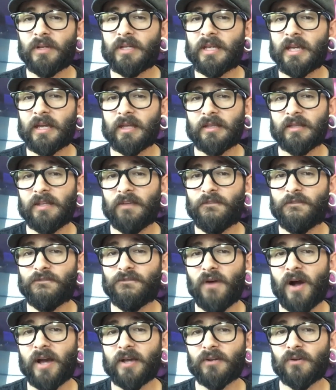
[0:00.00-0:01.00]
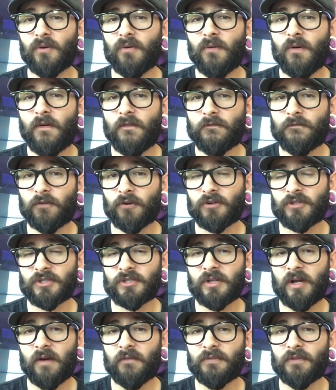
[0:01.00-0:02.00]
we get in the final
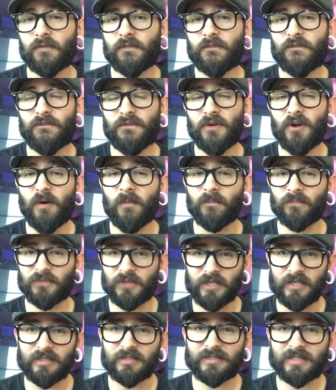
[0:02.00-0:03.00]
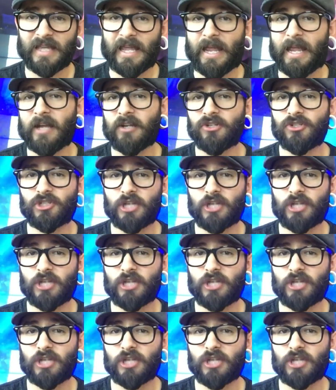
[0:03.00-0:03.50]
version of the film. Things can